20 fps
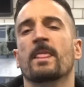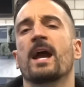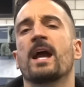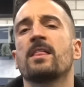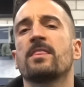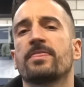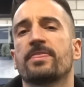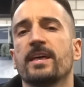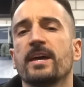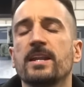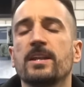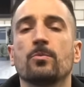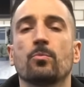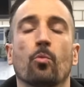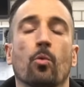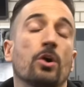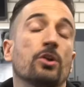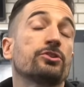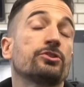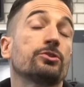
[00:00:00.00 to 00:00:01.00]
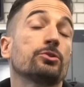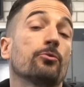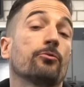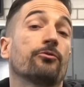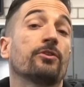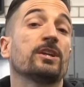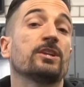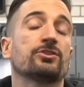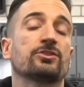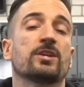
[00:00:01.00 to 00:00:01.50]
And then once you've
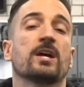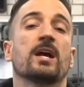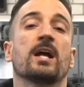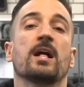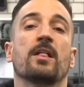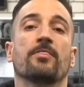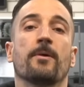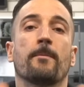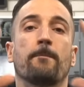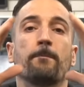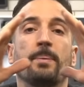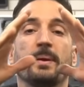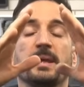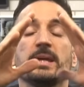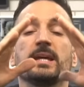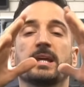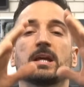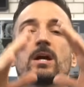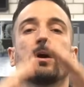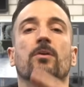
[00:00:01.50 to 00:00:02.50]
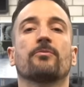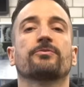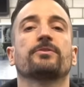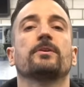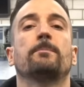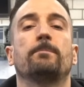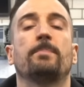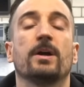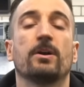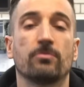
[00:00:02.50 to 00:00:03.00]
reached the peak of
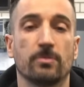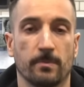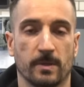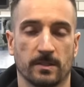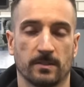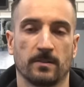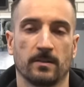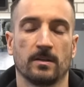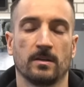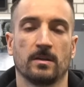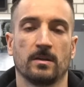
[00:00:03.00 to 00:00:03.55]
the pyramid